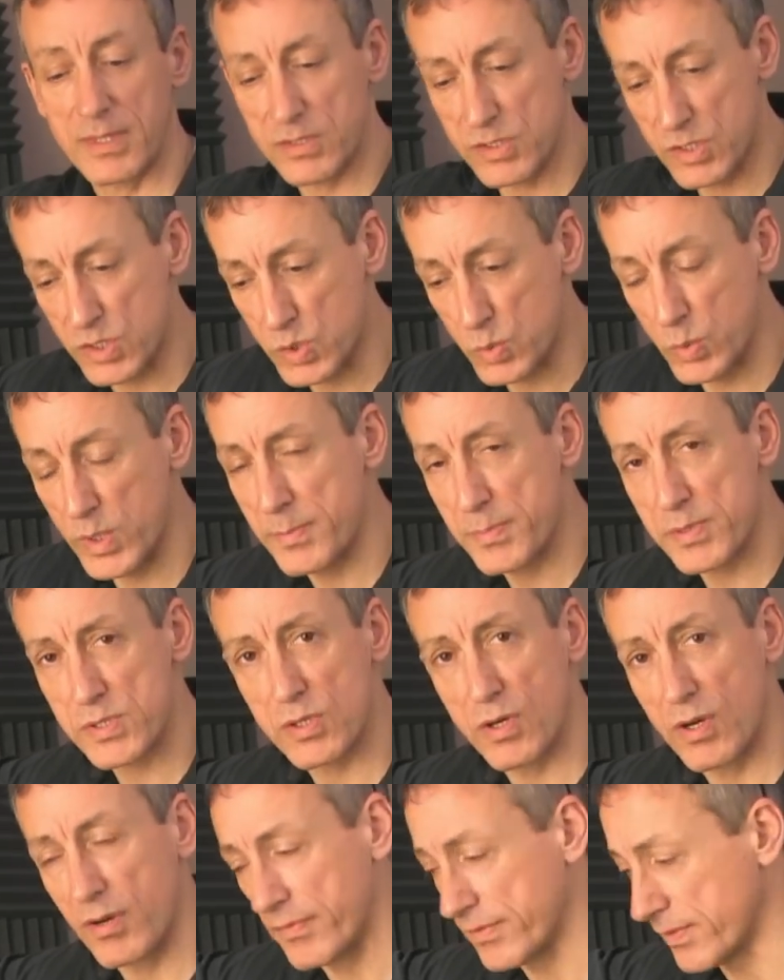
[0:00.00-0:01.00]

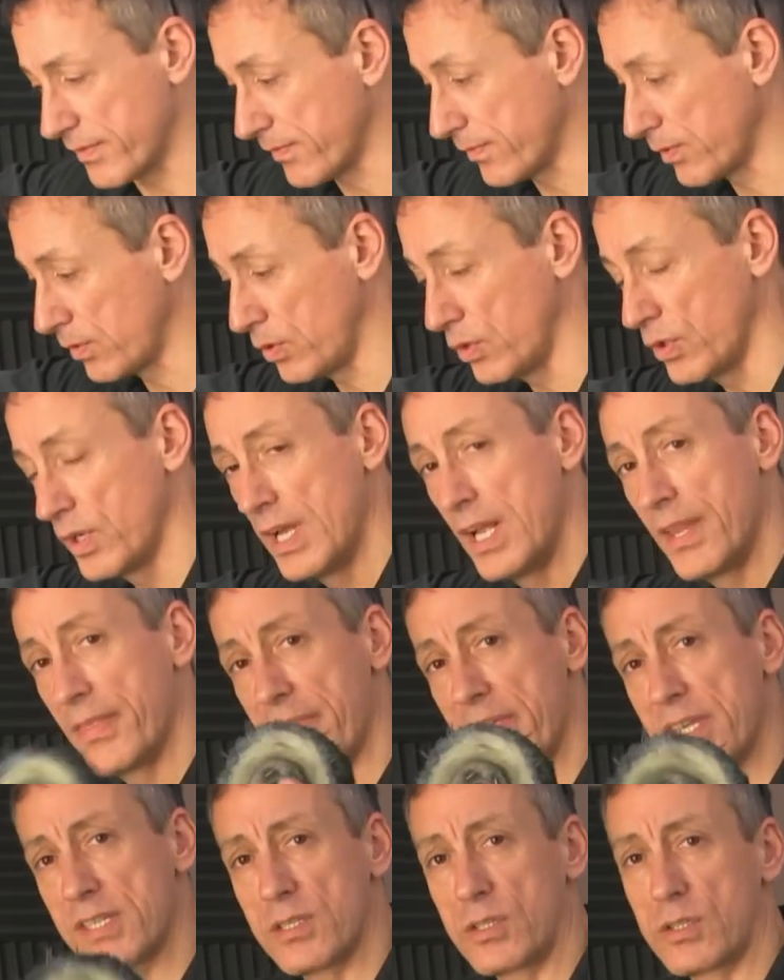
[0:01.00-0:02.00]
sweeps off the floor.
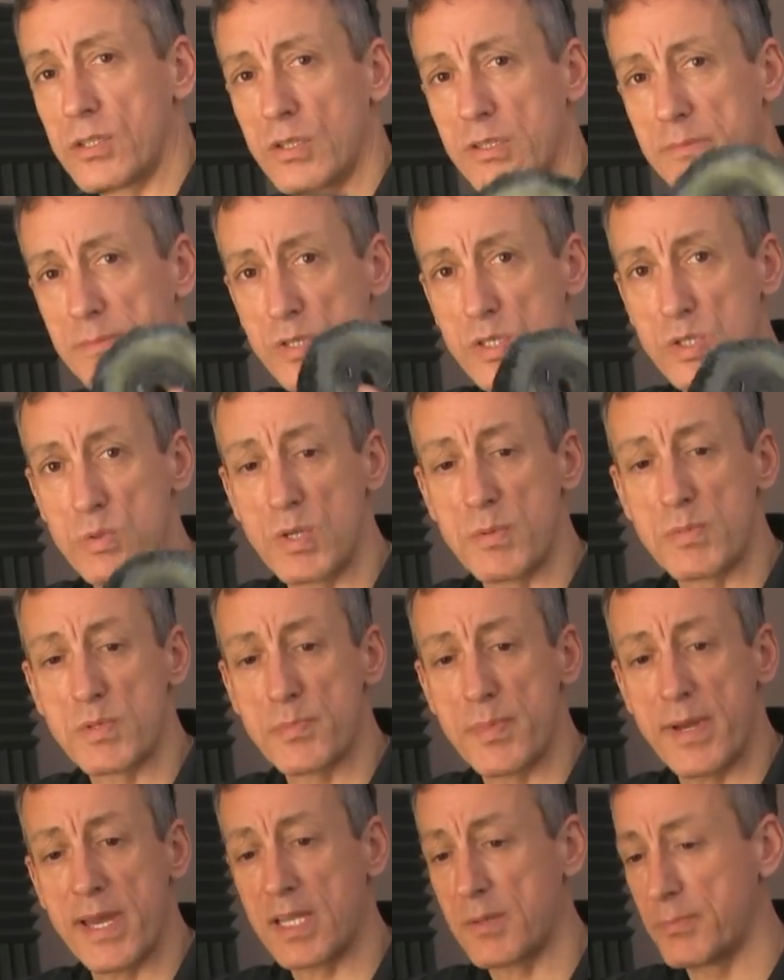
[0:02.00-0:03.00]
That's going to go in my sweeps
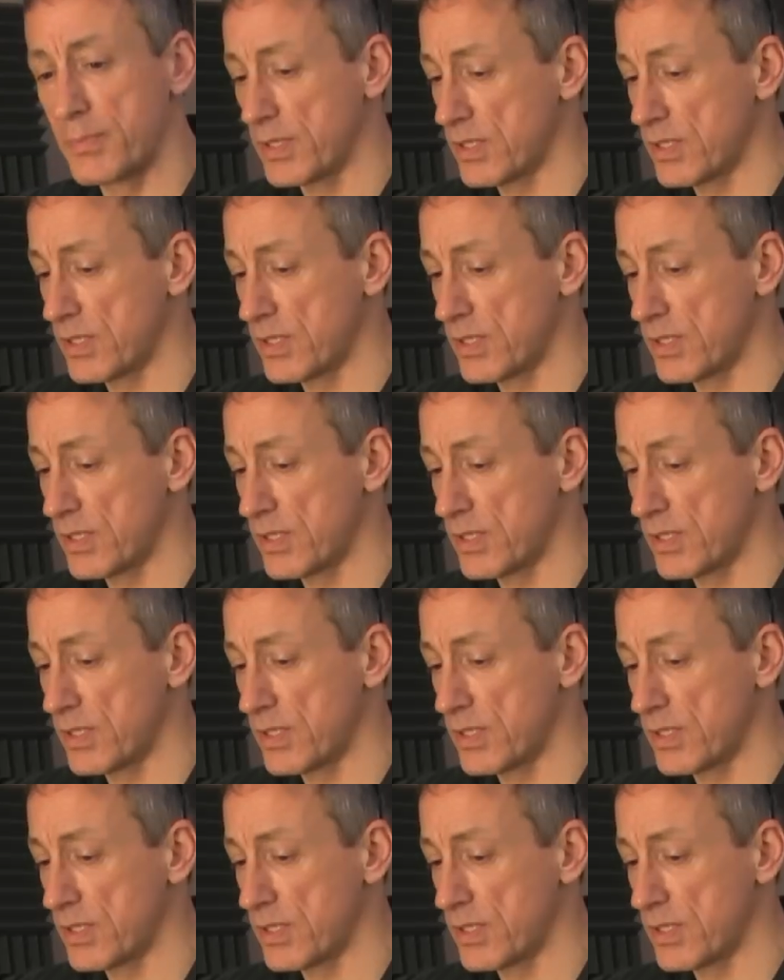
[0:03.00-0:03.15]
bag,